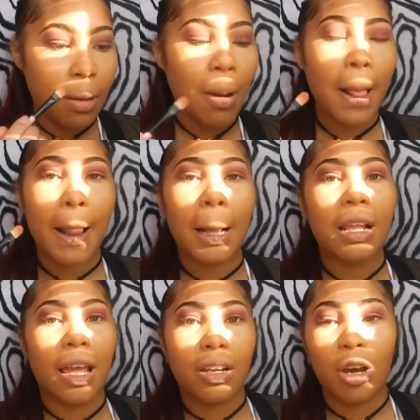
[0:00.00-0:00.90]
I'm probably going to
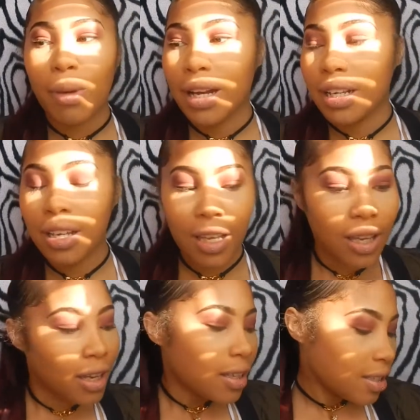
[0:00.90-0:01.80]
get, like, nobody
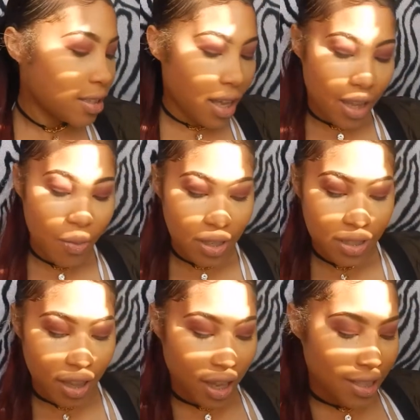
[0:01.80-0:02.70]
to say they want to
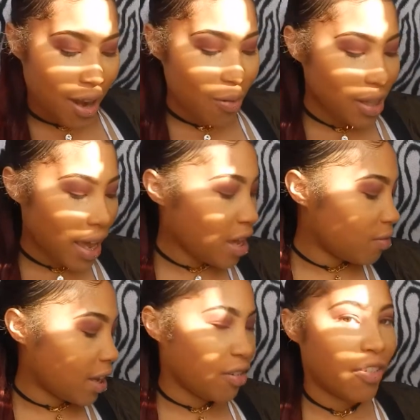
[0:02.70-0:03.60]
see that. Because I don't really have,
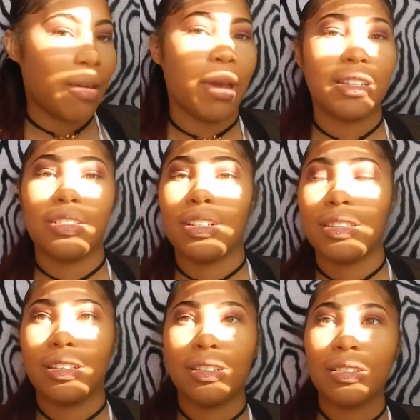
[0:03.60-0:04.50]
like, a fan base or
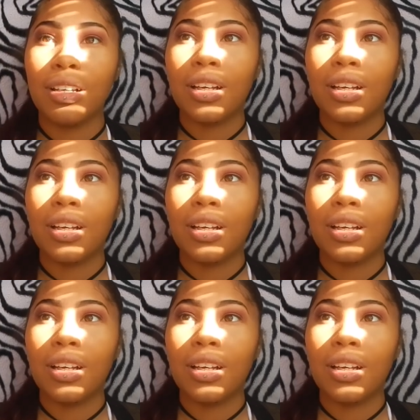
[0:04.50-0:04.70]
nothing.